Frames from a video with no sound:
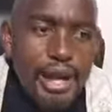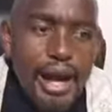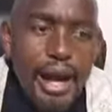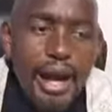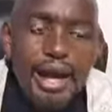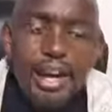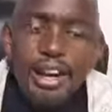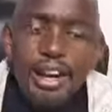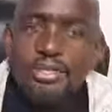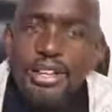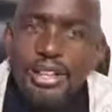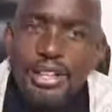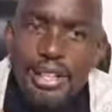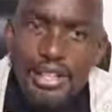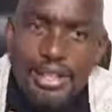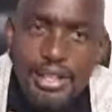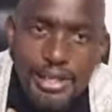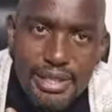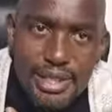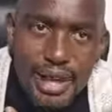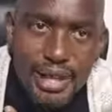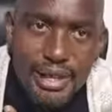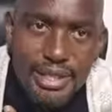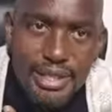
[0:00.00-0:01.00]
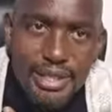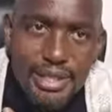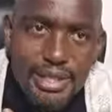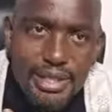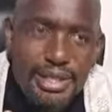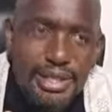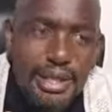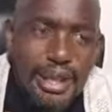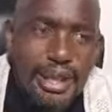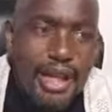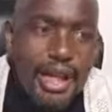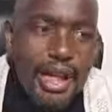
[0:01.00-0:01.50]
I have
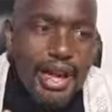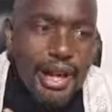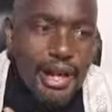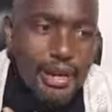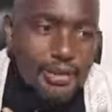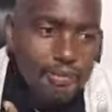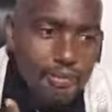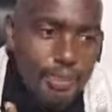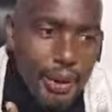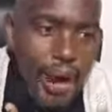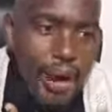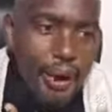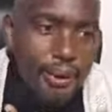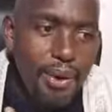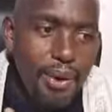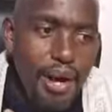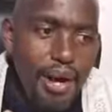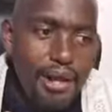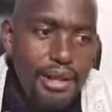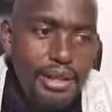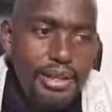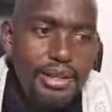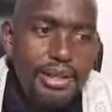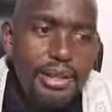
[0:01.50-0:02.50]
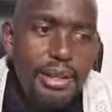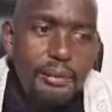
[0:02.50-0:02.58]
understanding and power.